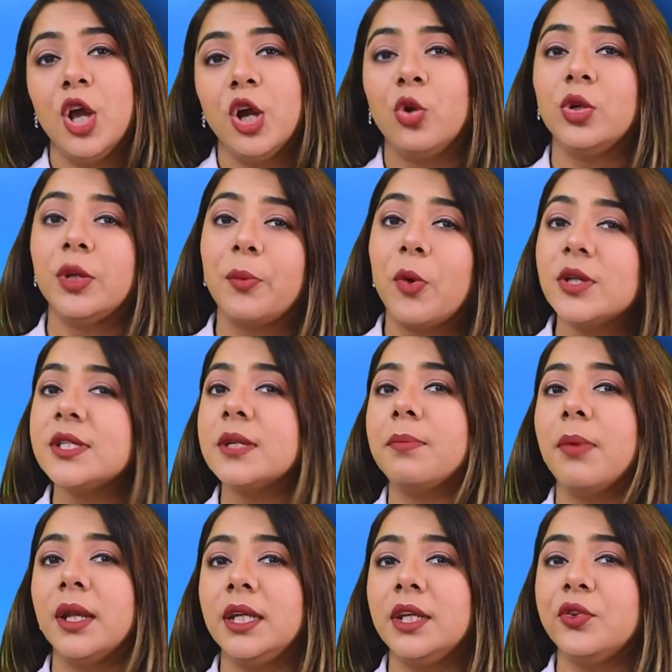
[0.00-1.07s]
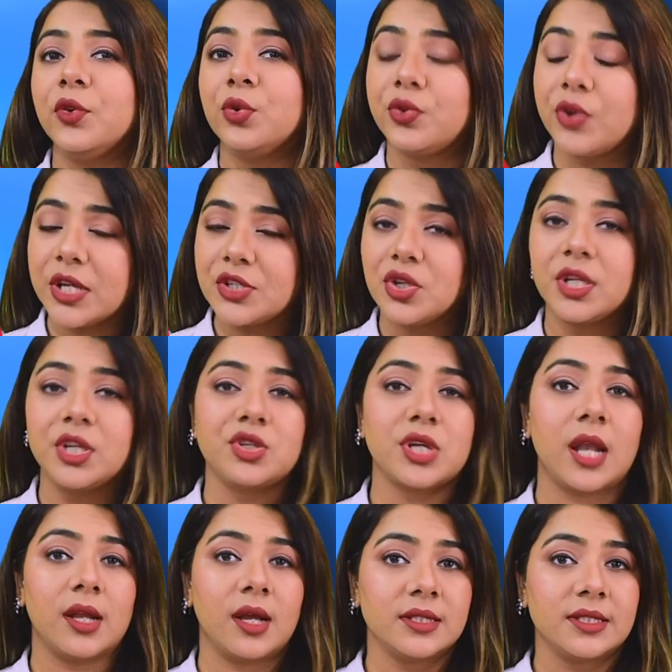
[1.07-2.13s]
who deposit money through treasury
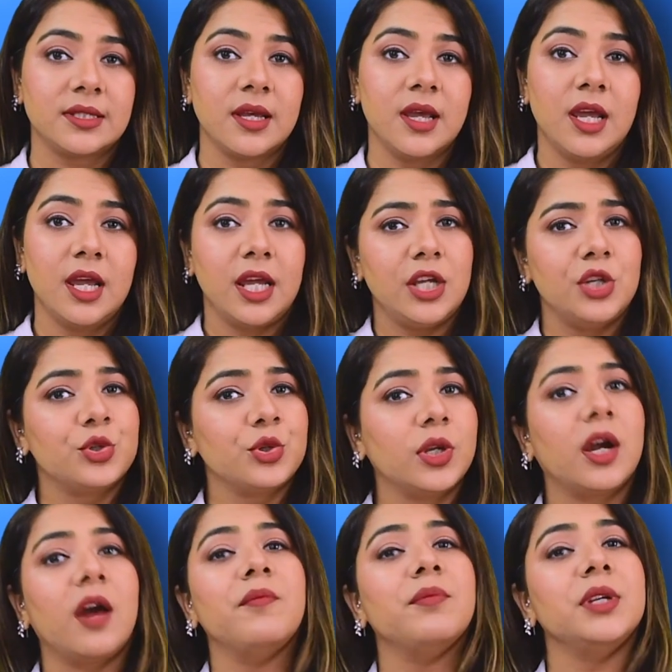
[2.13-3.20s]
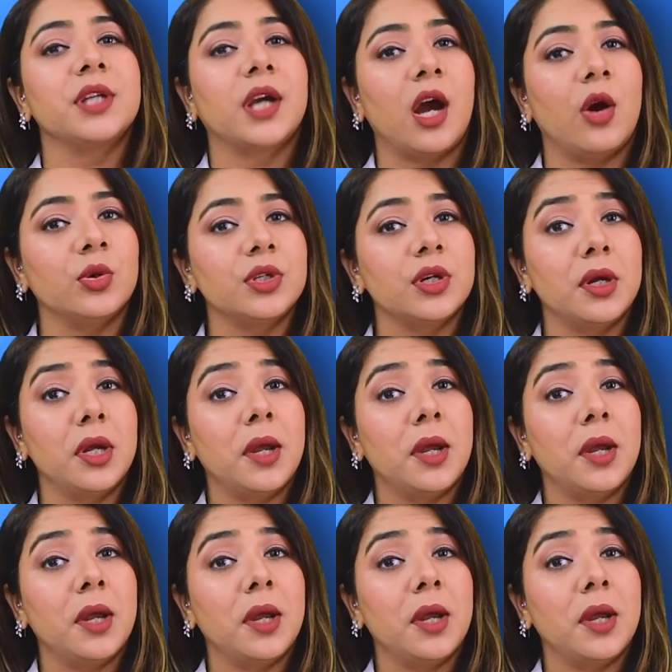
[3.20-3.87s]
challans into the government account